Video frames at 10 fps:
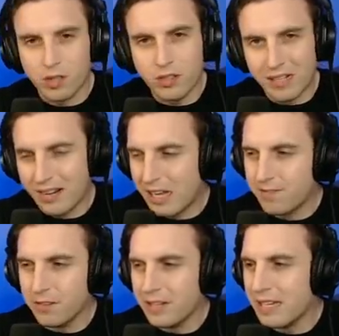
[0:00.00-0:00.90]
clear
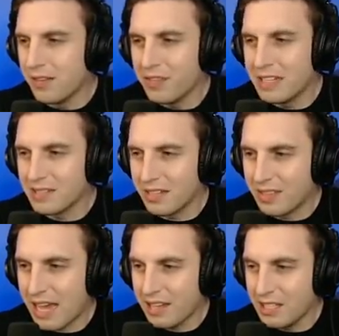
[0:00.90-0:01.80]
out FLN and things like
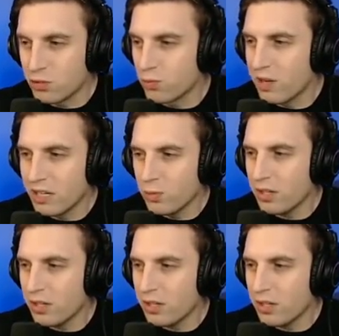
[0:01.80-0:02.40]
that. He's running